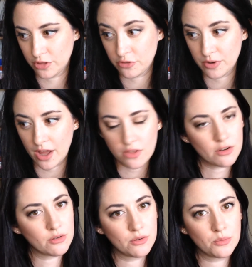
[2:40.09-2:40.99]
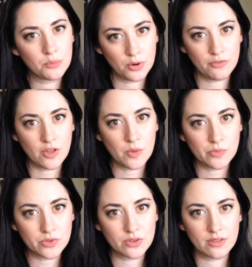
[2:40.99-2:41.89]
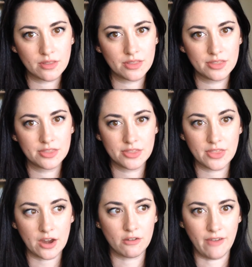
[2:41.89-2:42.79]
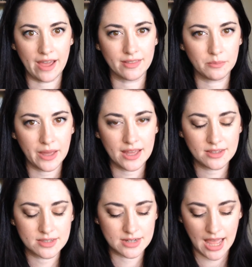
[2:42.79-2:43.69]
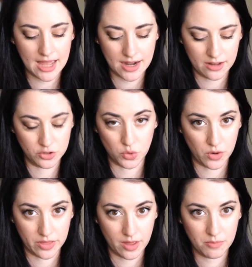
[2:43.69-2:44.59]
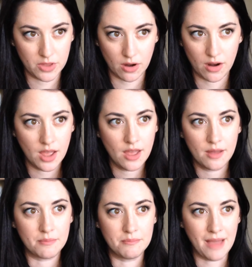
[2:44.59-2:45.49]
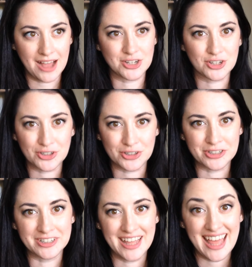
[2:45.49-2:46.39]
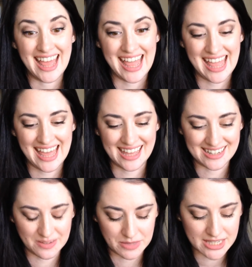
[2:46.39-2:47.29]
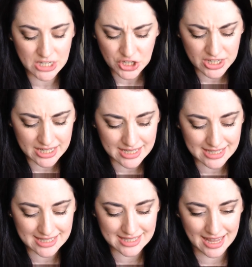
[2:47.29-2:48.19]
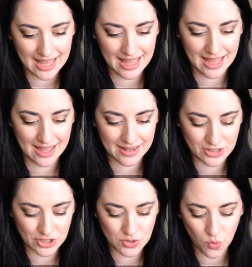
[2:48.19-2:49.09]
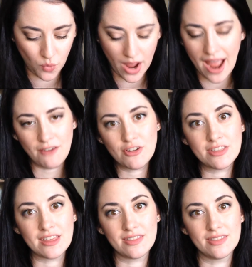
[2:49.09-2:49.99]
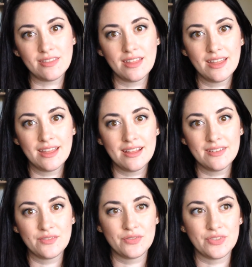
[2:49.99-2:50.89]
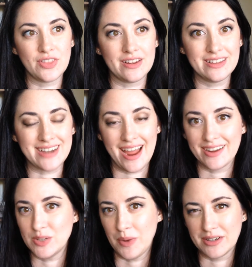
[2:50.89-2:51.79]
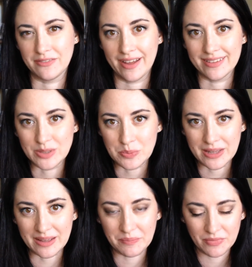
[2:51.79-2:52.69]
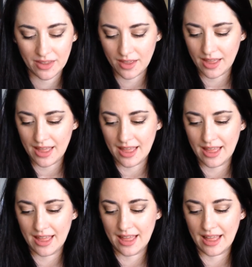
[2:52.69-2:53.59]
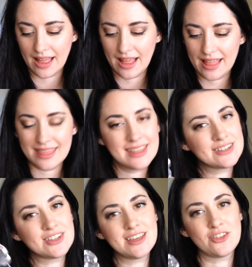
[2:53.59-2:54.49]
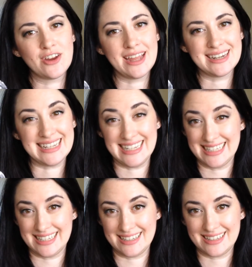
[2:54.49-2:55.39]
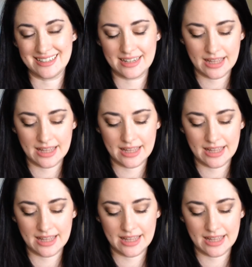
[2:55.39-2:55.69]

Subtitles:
3 other perfumes that are violet based, and I adore them. They're magical and mysterious and just everything that at least I expect a violet to be. This, on the other hand, isn't.